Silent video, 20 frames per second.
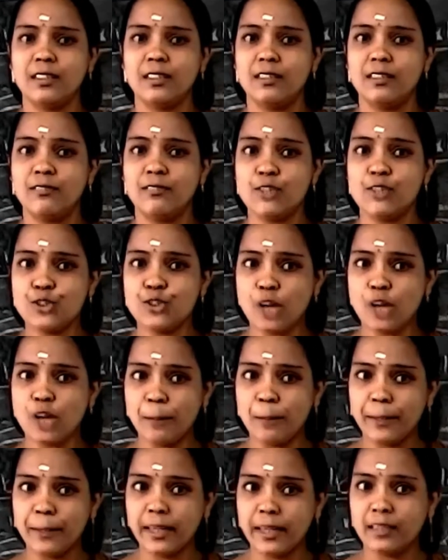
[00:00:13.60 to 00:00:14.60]
Which
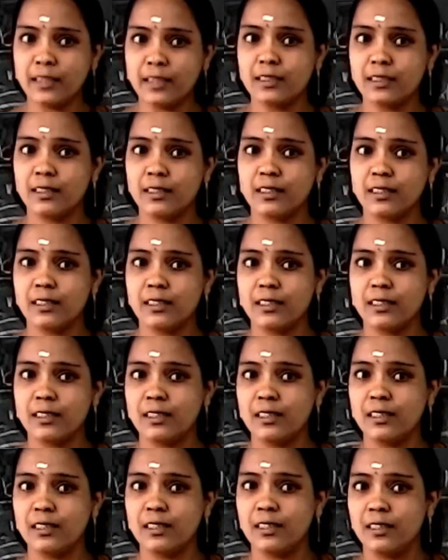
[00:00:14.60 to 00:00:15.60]
topic?
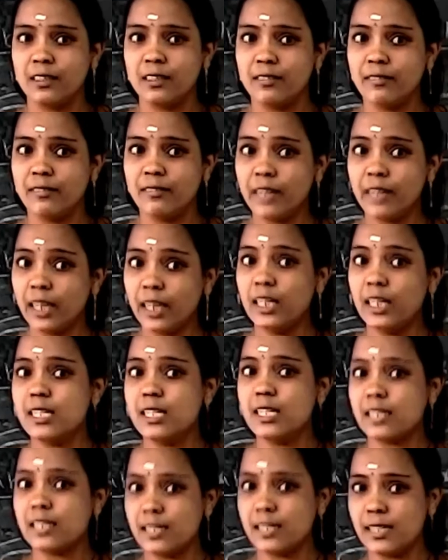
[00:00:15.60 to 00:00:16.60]
We are
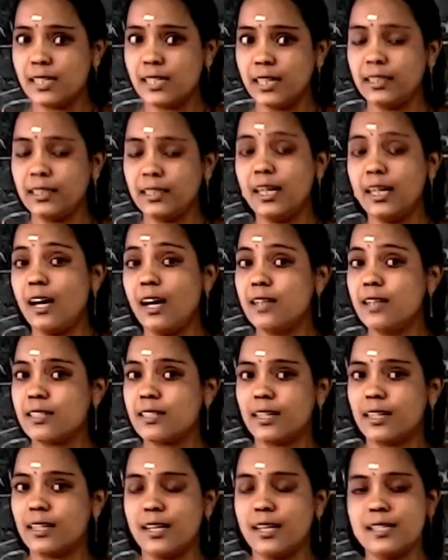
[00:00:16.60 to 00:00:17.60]
discussing the last
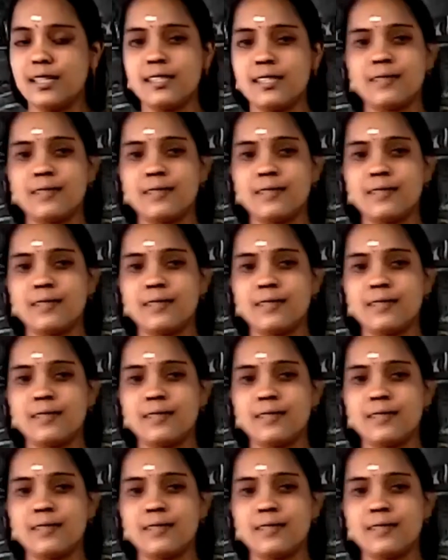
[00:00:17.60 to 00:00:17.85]
class.